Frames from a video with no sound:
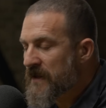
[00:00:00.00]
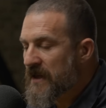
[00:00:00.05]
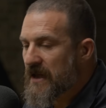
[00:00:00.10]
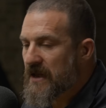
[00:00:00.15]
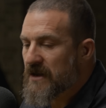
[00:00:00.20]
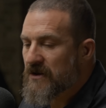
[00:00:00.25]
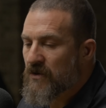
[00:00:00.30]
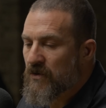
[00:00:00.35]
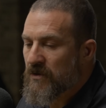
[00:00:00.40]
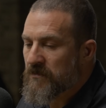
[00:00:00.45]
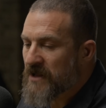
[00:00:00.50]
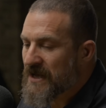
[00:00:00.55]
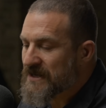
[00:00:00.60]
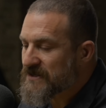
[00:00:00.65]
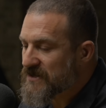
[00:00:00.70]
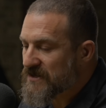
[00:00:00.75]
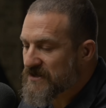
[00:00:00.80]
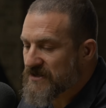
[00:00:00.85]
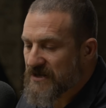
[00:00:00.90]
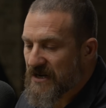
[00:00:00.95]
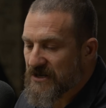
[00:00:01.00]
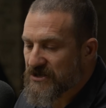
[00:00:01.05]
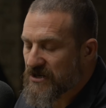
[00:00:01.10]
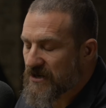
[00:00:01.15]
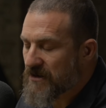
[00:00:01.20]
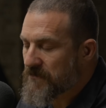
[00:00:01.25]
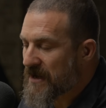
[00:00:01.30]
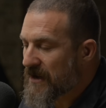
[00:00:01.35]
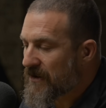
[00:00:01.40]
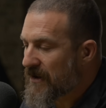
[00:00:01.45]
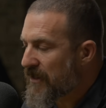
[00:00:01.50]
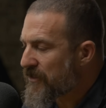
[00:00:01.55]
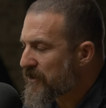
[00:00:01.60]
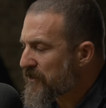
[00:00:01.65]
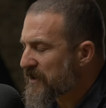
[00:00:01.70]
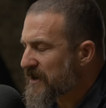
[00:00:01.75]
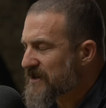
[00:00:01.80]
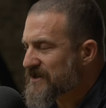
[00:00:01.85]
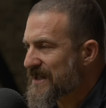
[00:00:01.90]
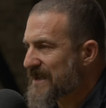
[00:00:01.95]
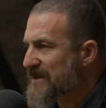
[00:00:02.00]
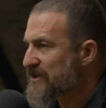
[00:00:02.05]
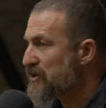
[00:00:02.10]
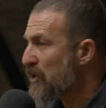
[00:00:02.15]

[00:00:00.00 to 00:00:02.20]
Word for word: He normalized the discussion about other things like